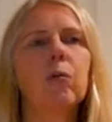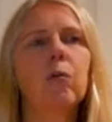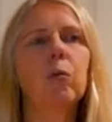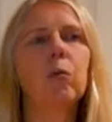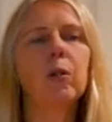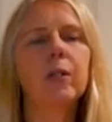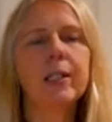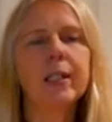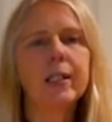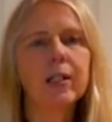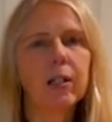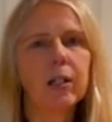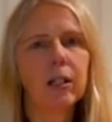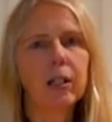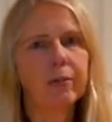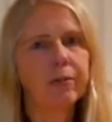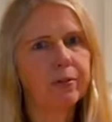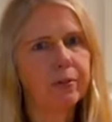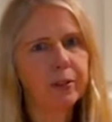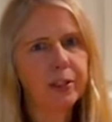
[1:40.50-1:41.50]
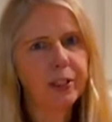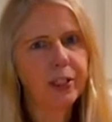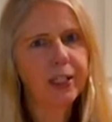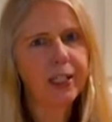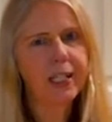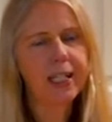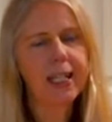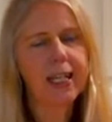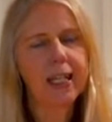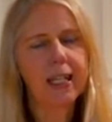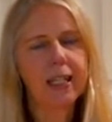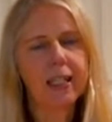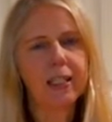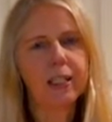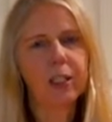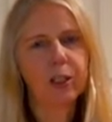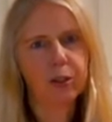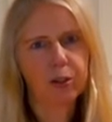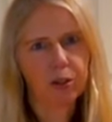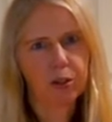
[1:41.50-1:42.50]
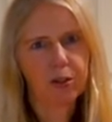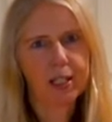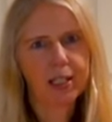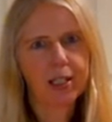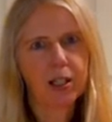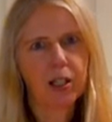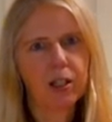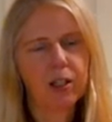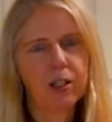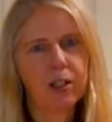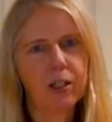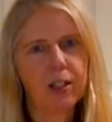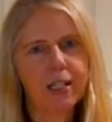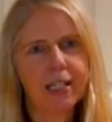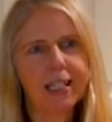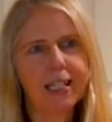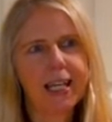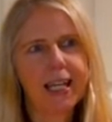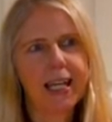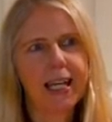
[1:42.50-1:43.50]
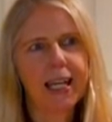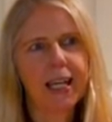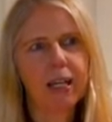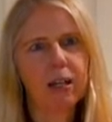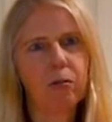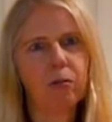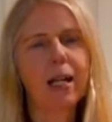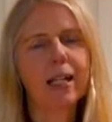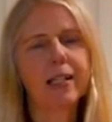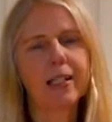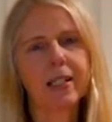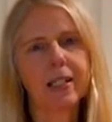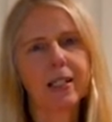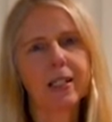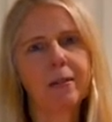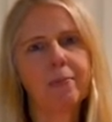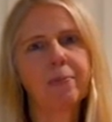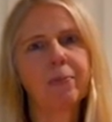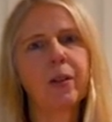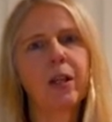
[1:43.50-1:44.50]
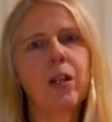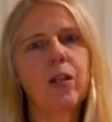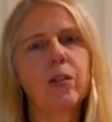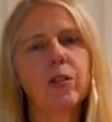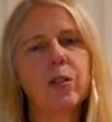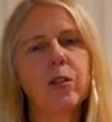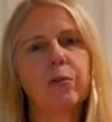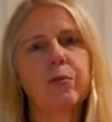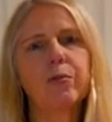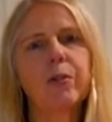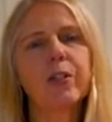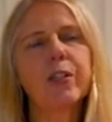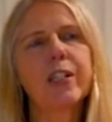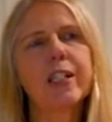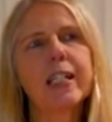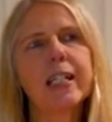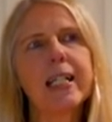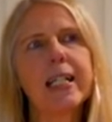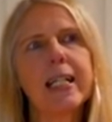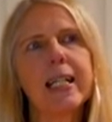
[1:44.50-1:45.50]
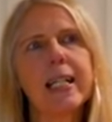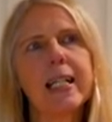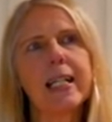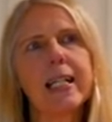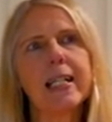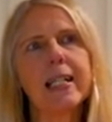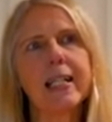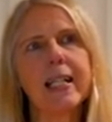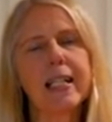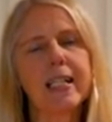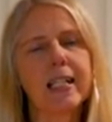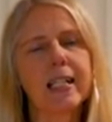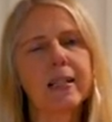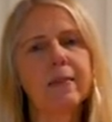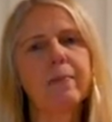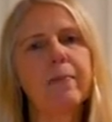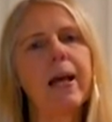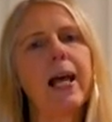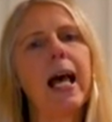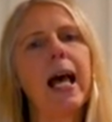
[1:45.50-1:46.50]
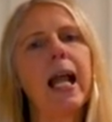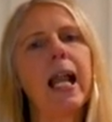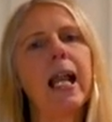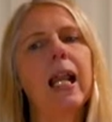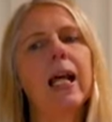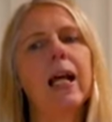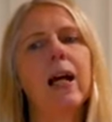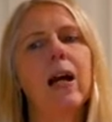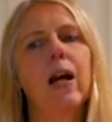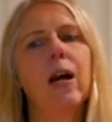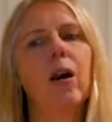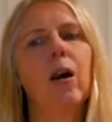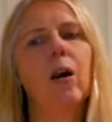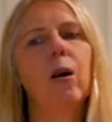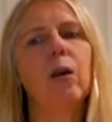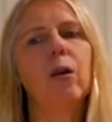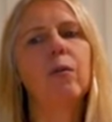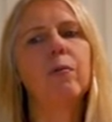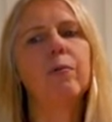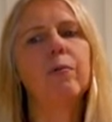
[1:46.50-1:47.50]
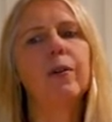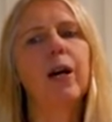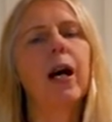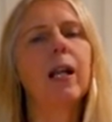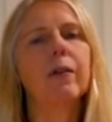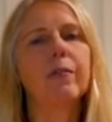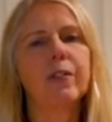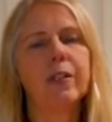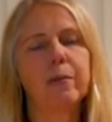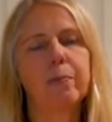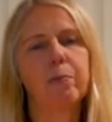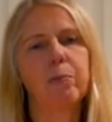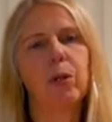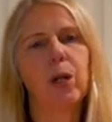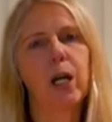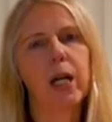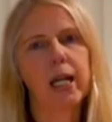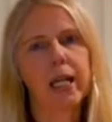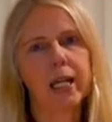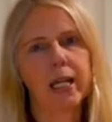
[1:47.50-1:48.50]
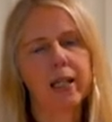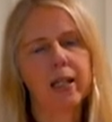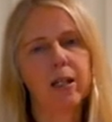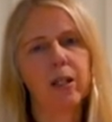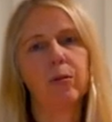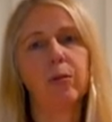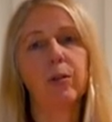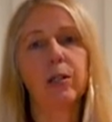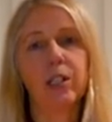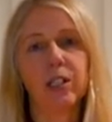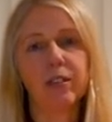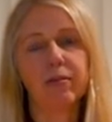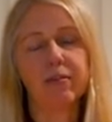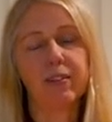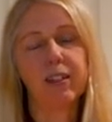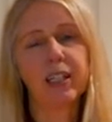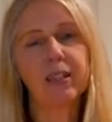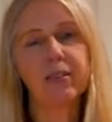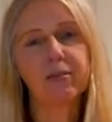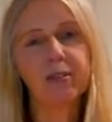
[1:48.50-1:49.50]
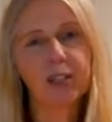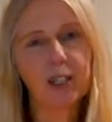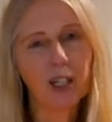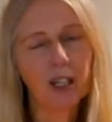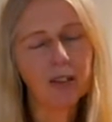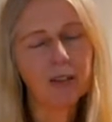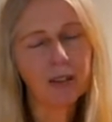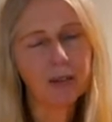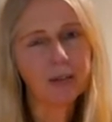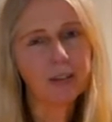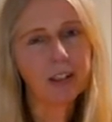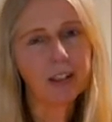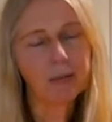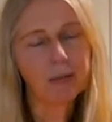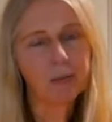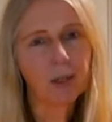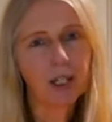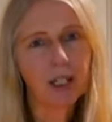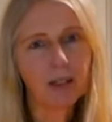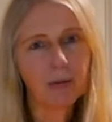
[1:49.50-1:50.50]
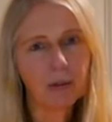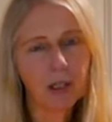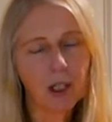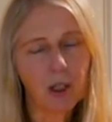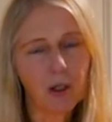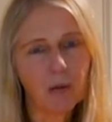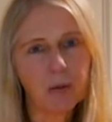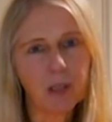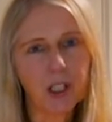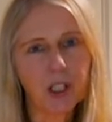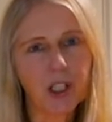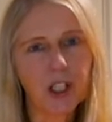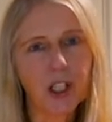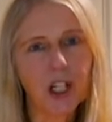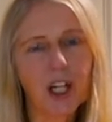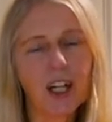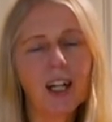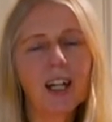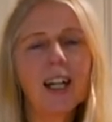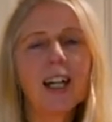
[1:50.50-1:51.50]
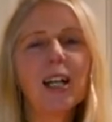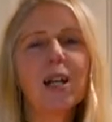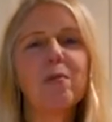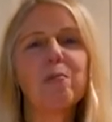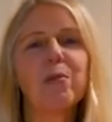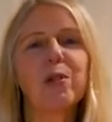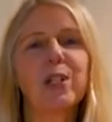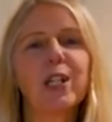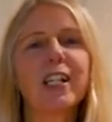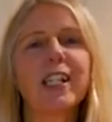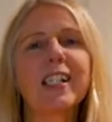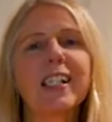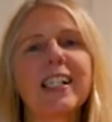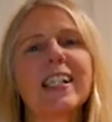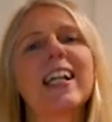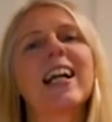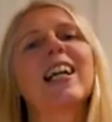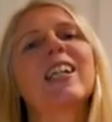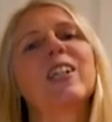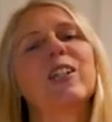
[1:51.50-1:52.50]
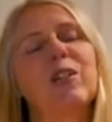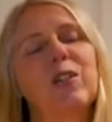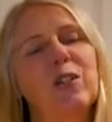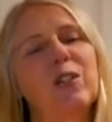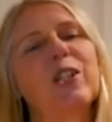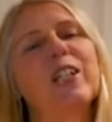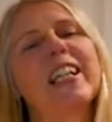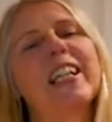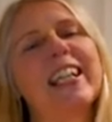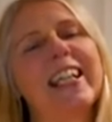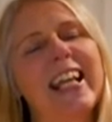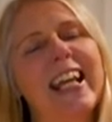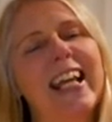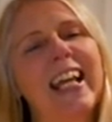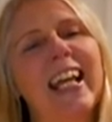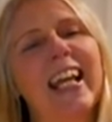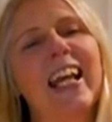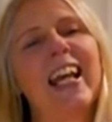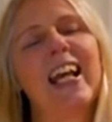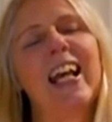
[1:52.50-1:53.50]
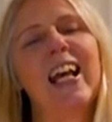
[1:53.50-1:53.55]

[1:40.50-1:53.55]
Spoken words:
One is called fusty and the other is called rancid. So fusty is a smell of olives and brine, which is fine for your olives and brine when you open your jar, but it's not a good thing